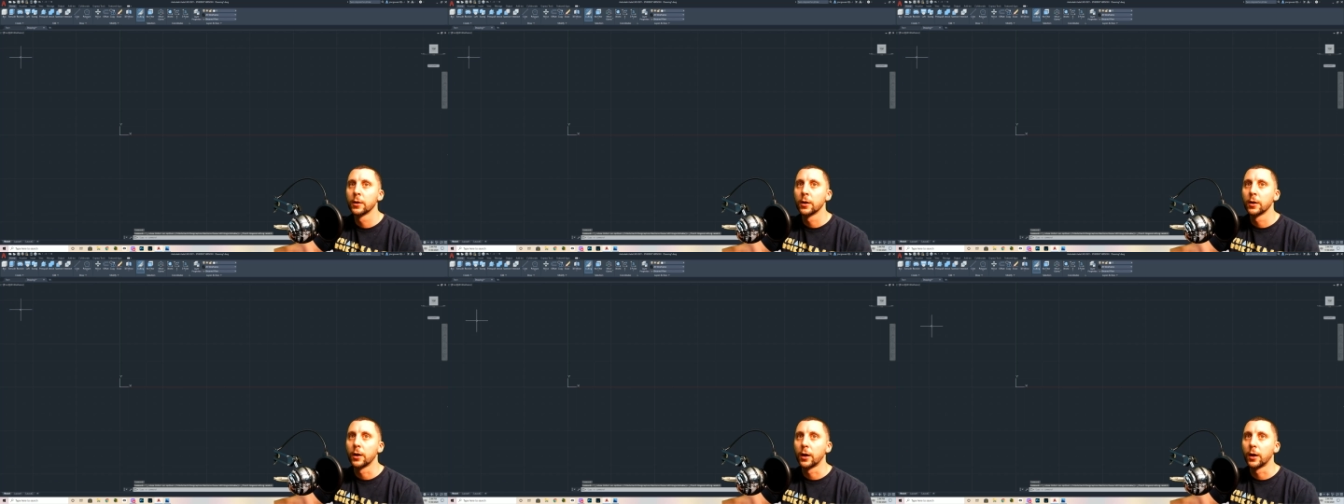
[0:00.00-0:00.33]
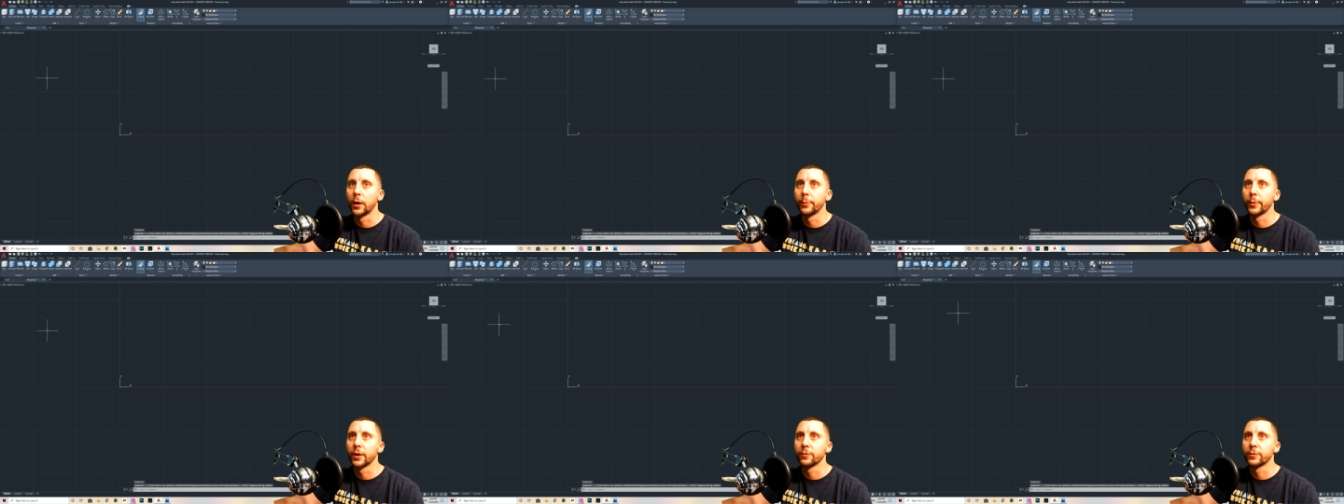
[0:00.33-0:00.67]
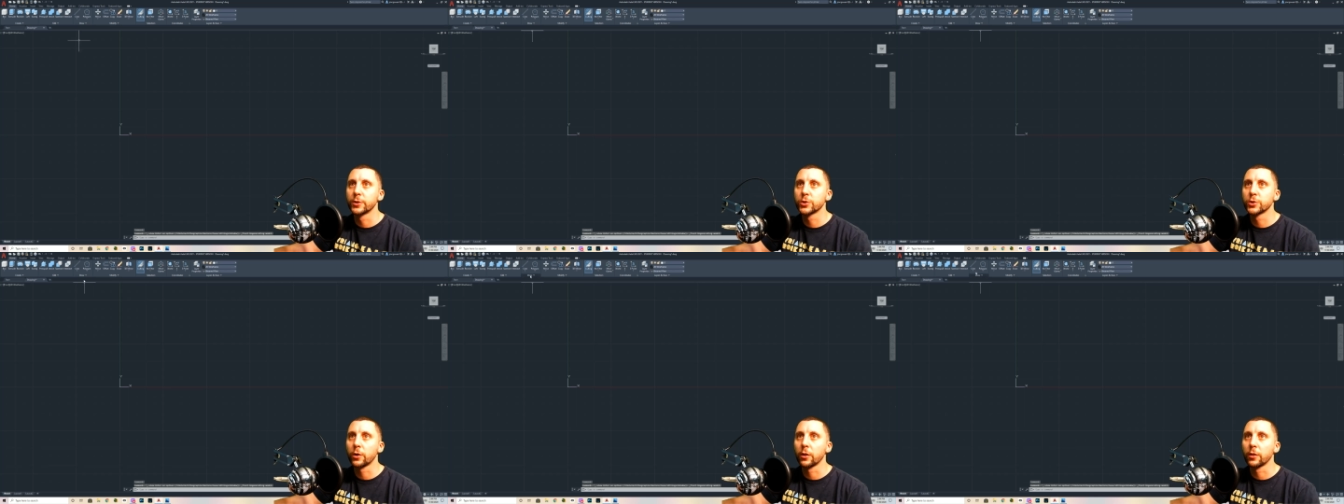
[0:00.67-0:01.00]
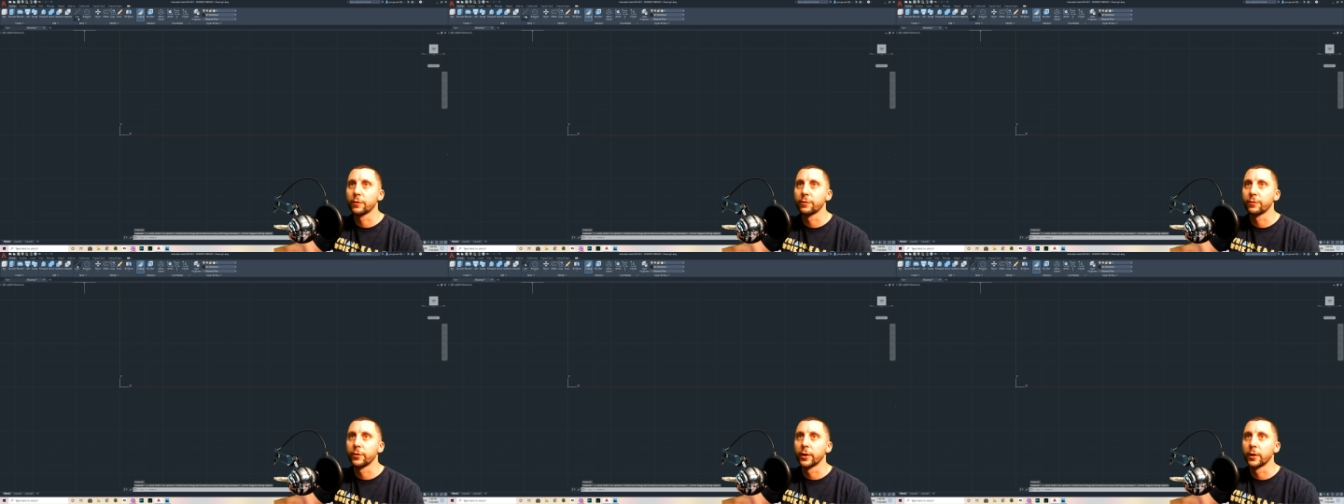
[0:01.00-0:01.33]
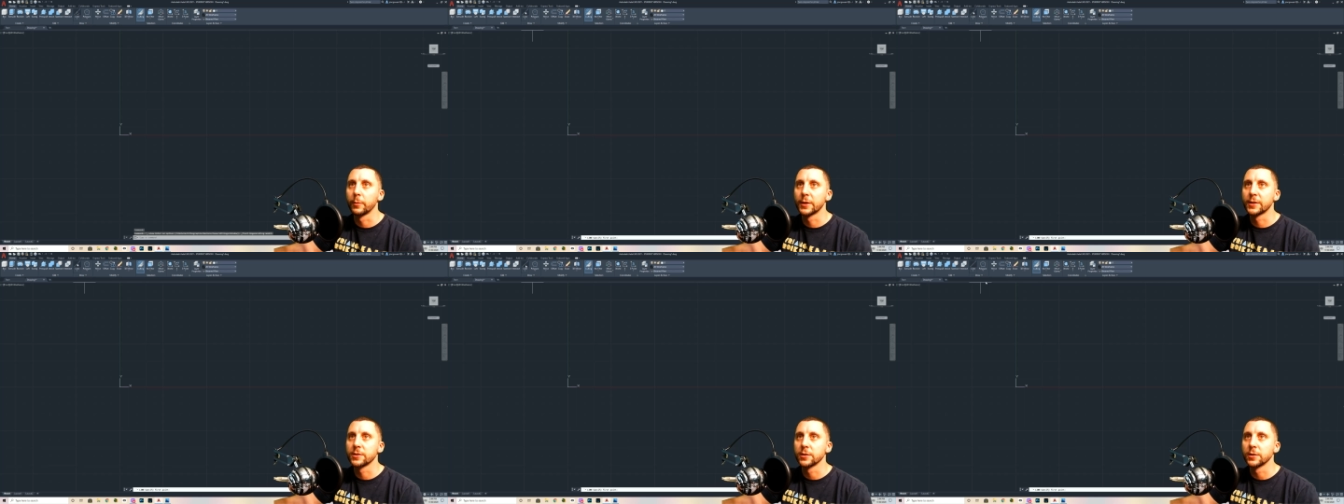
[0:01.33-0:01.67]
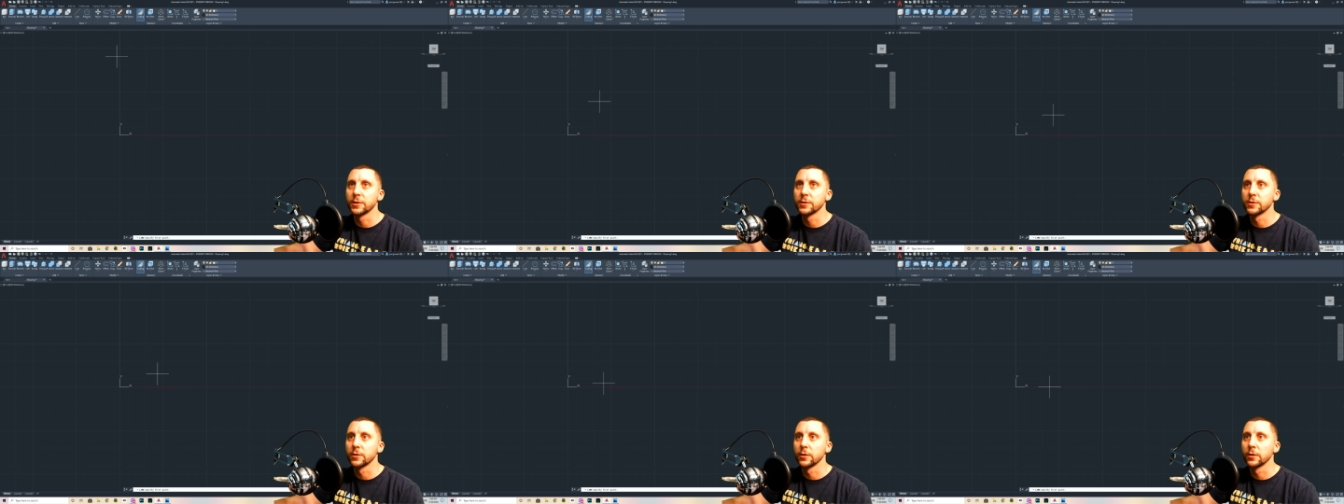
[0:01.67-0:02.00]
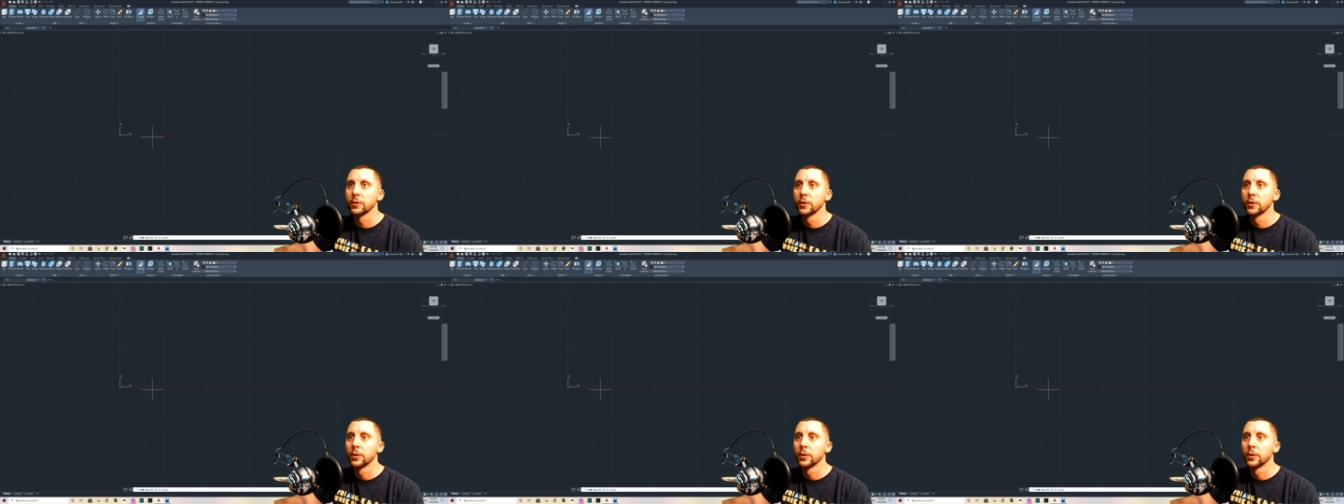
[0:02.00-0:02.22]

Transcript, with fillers: Um, and if we draw it on the front, it makes it easier.